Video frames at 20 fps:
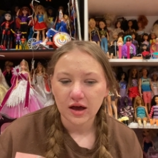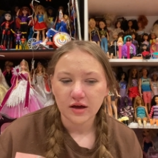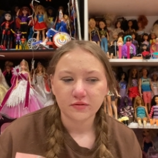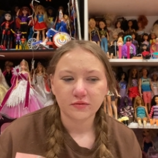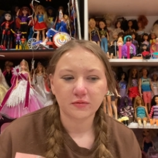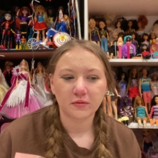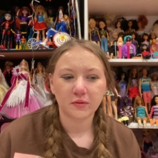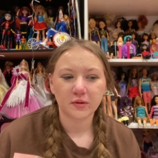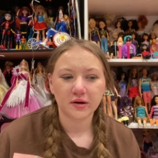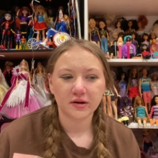
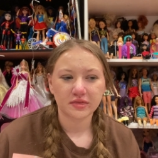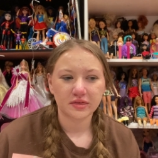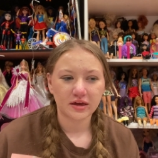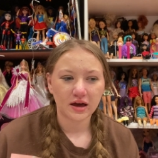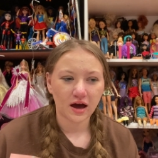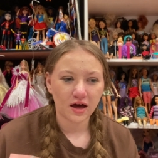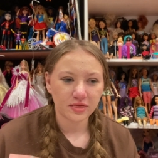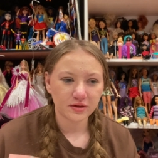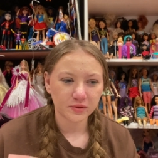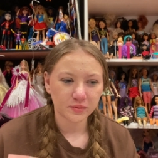for the
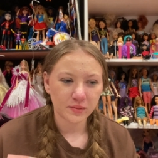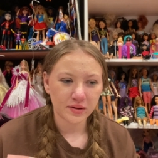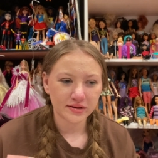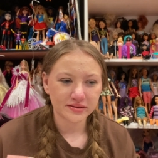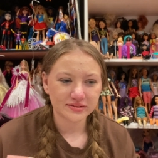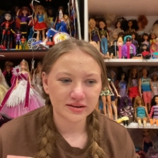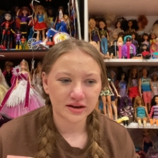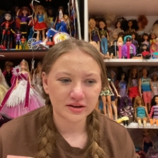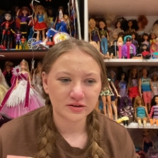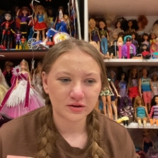other
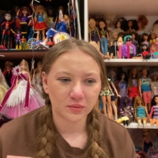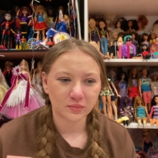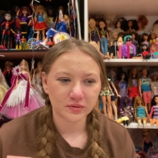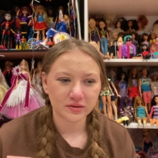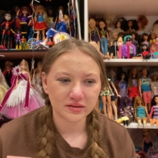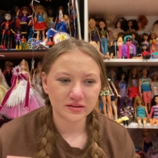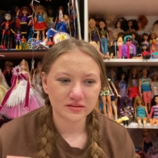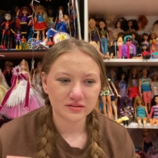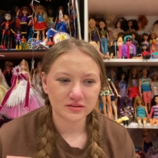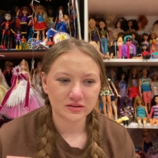ones i don't
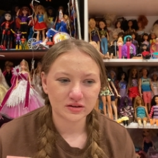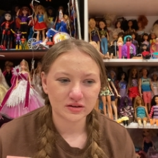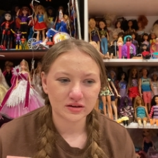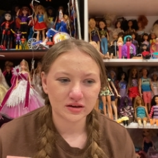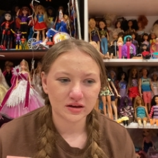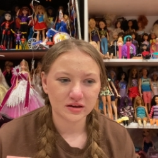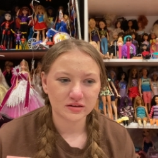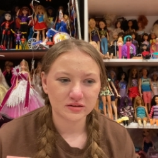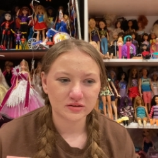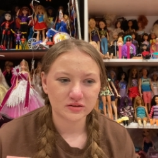really see
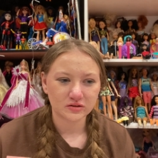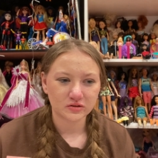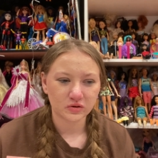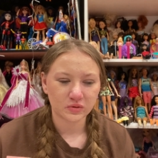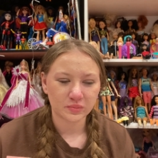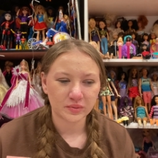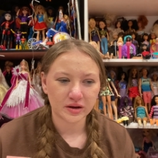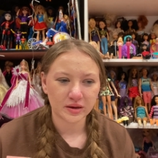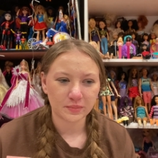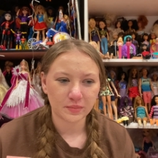too
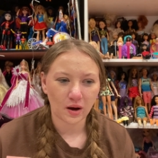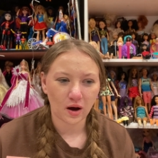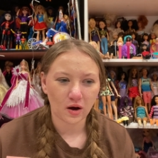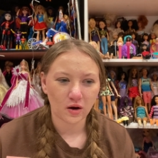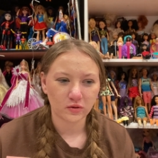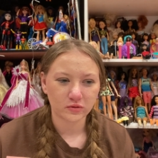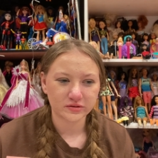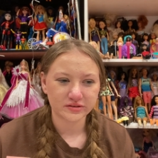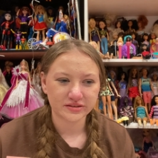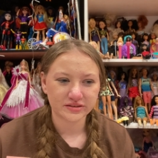many
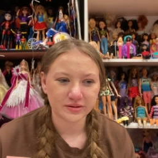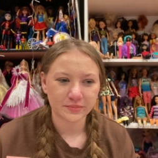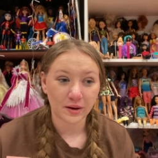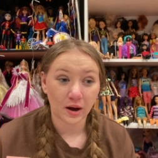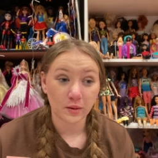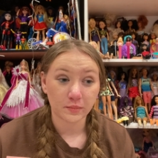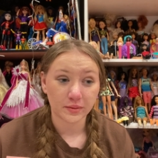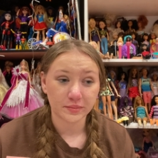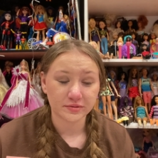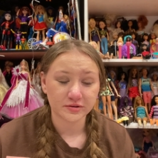posts
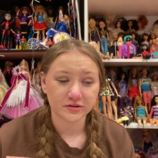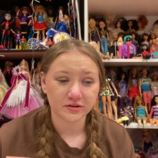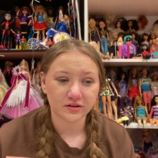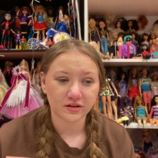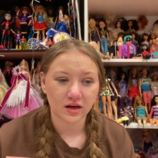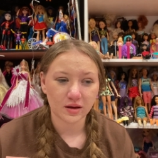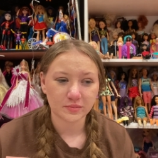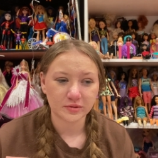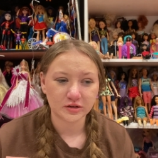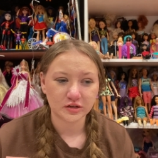about babysitter
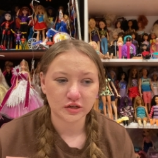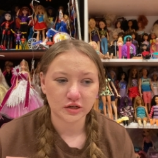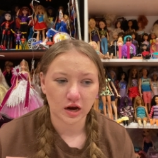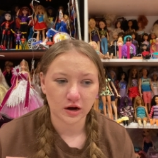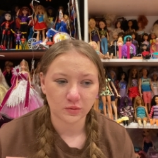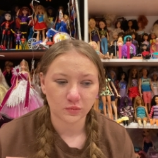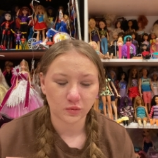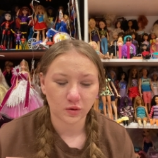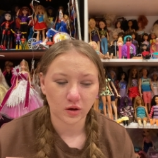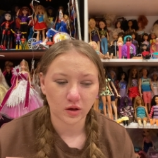club in
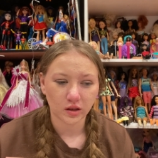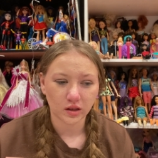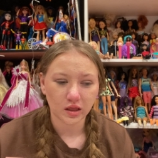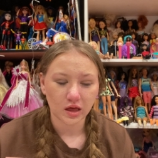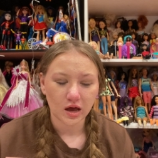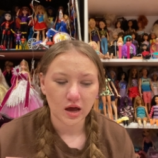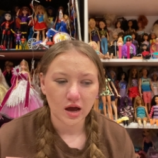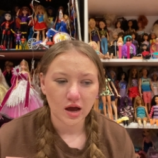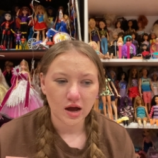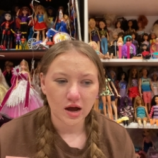general
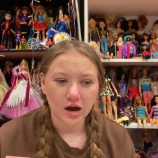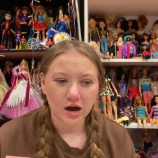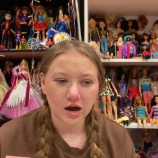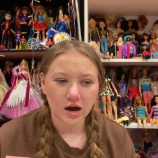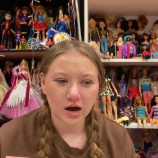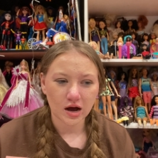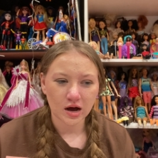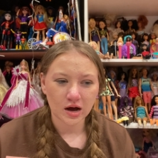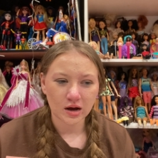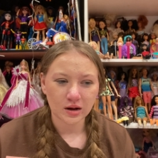
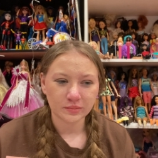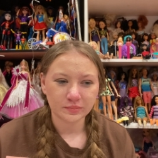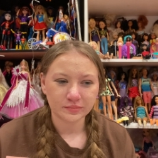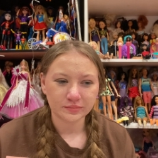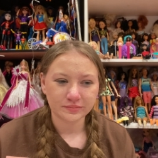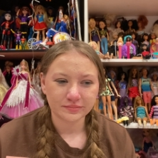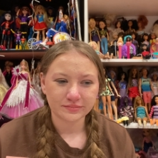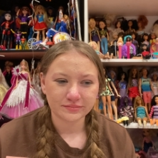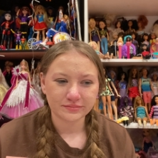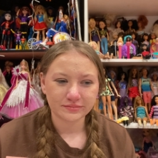
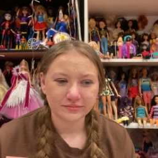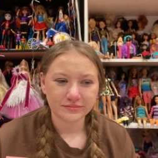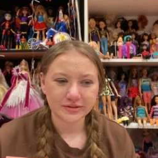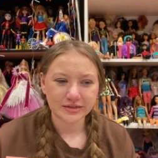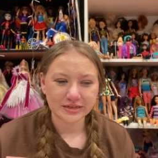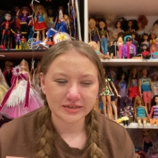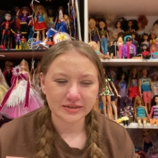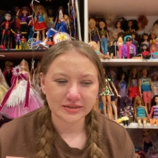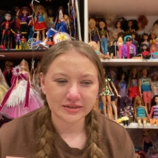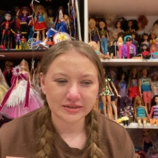um
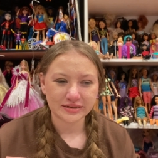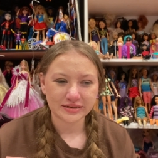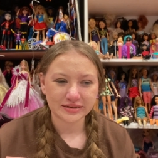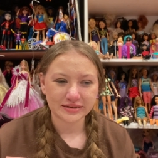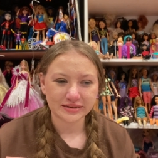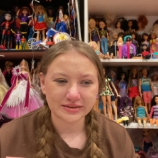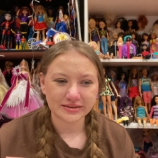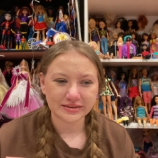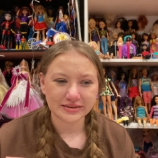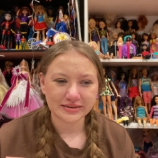which
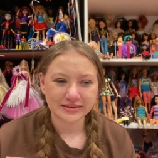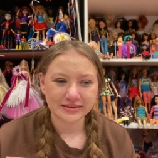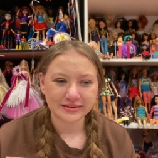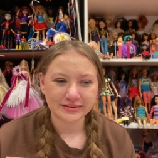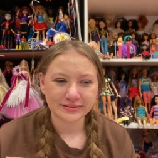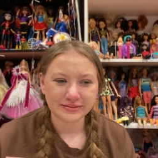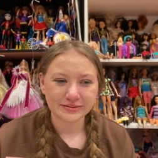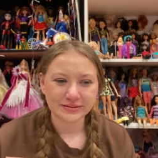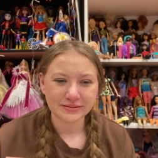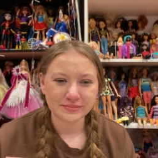
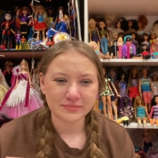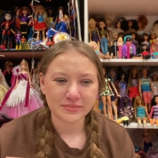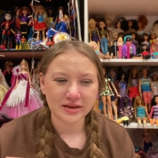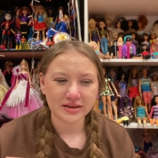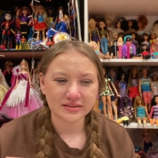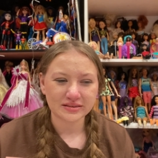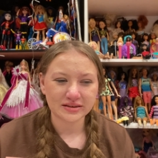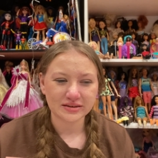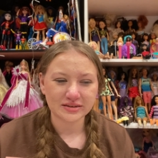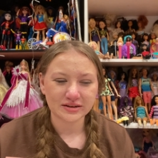uh,
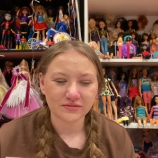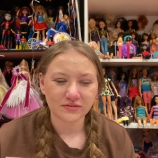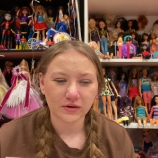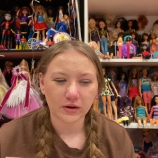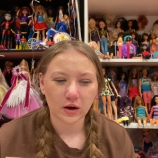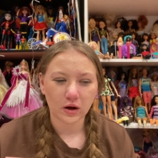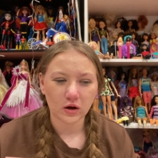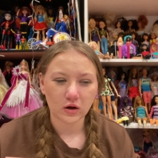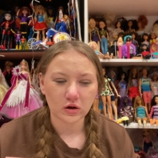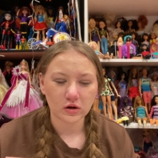makes it
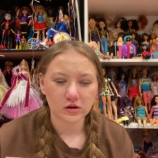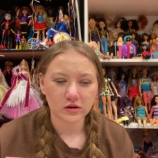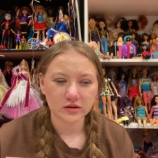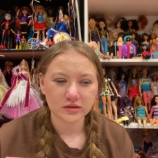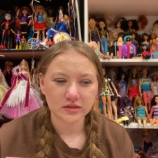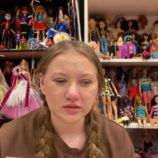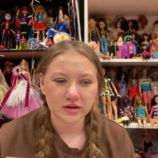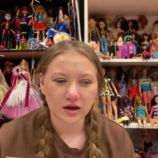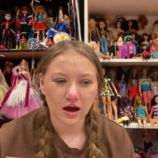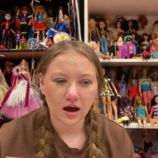
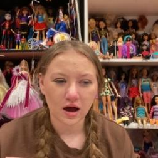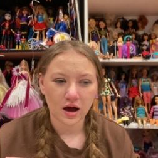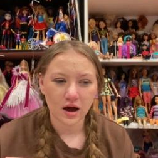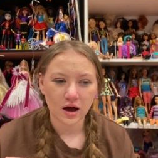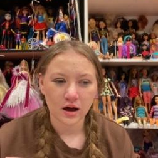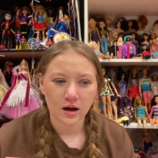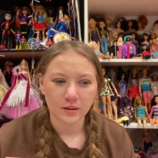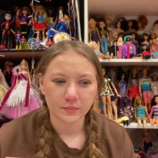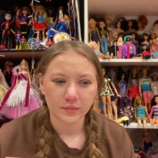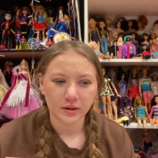difficult
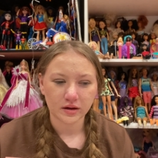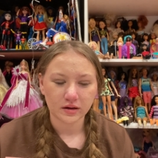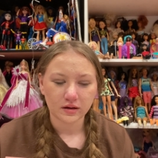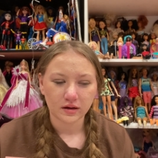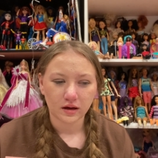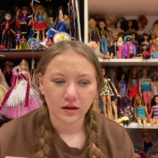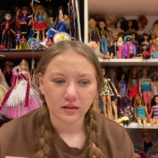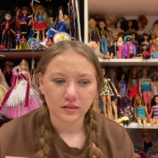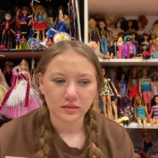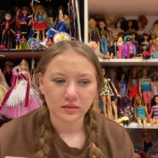um
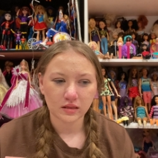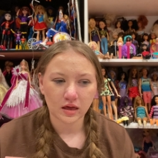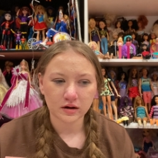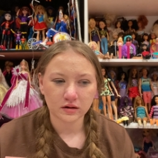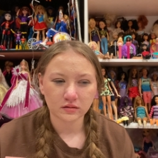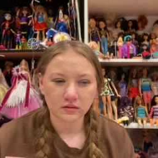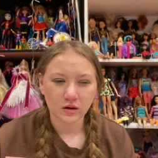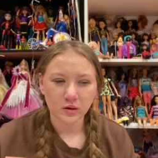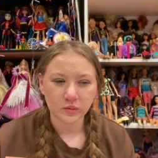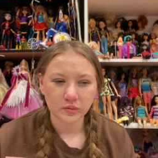let
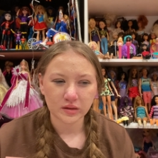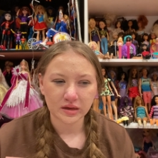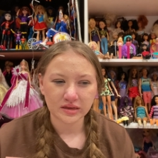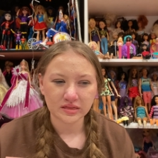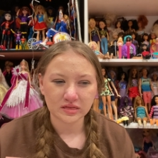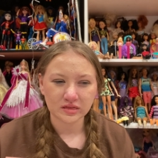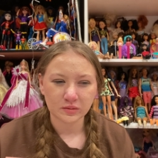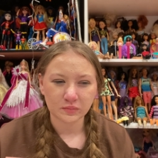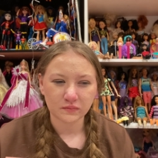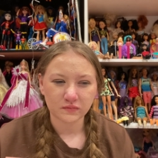alone like
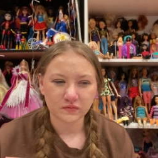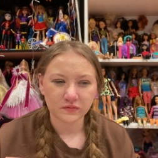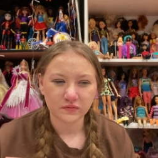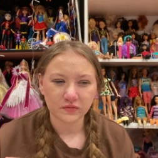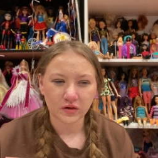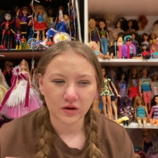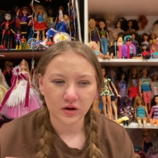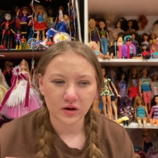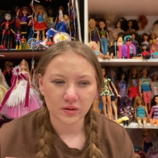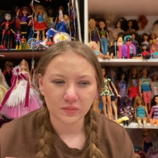the
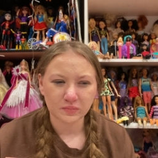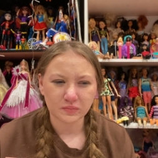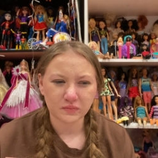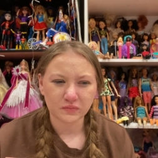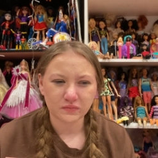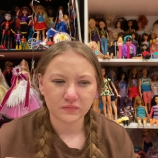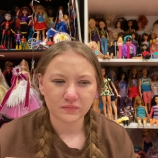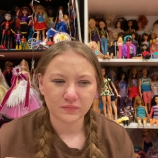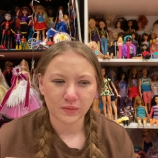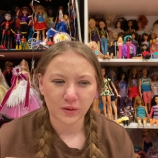the
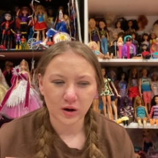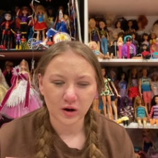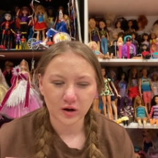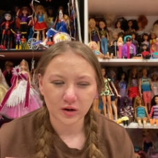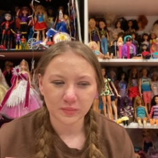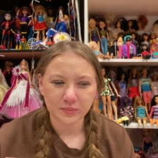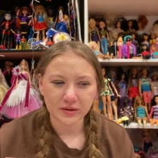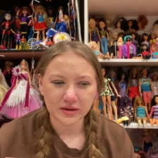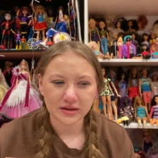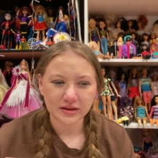
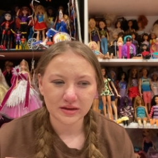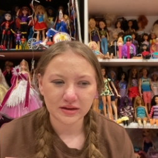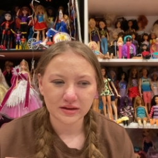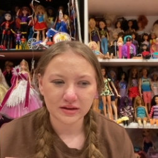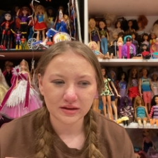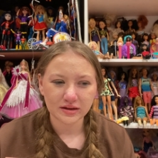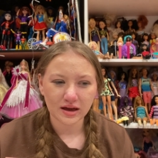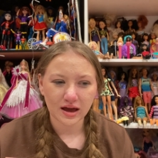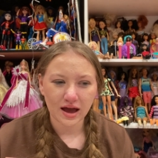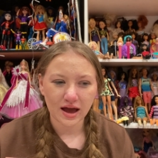
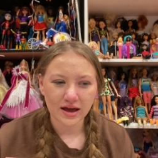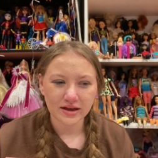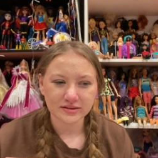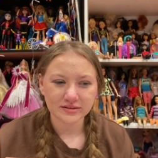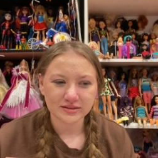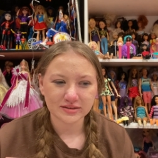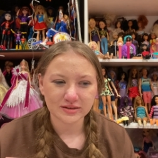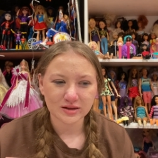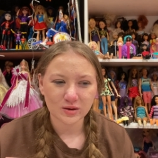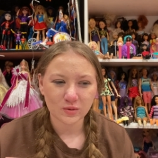
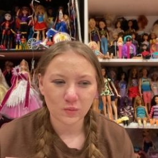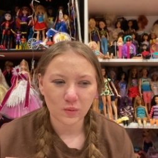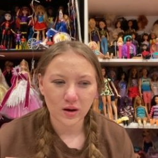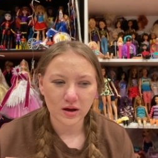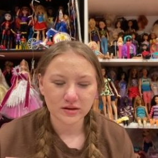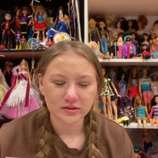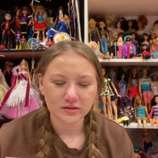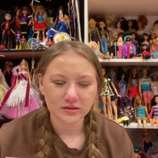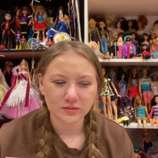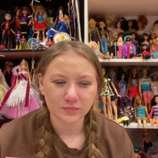barbie-esque
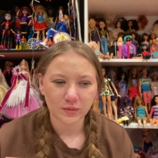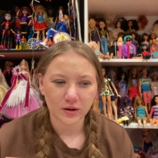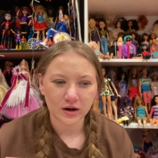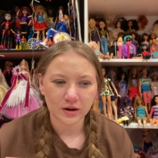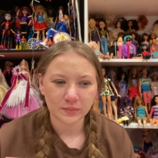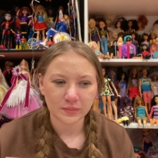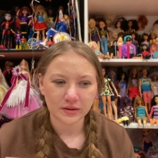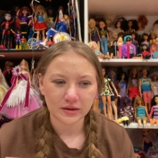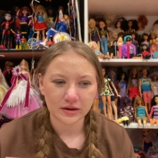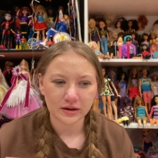ones
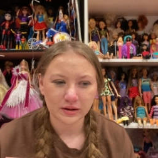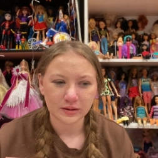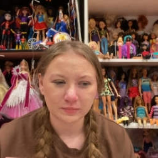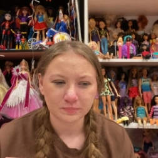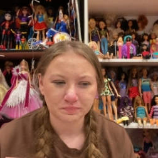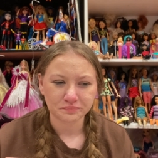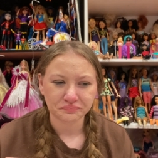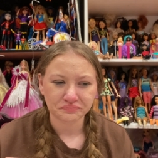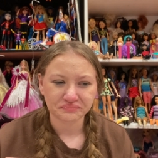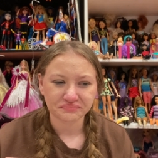barbie
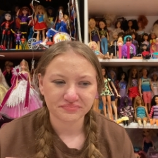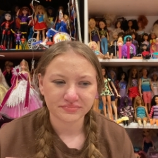um